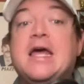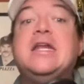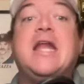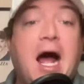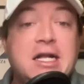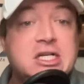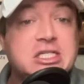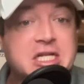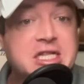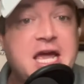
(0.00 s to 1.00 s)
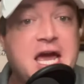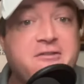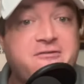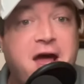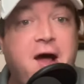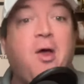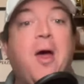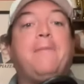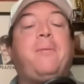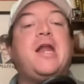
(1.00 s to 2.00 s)
not just in the N F L,
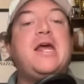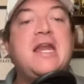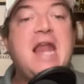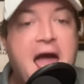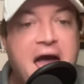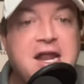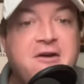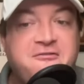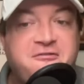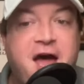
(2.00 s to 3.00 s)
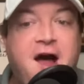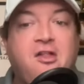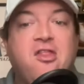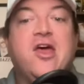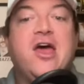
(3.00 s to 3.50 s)
but in N F L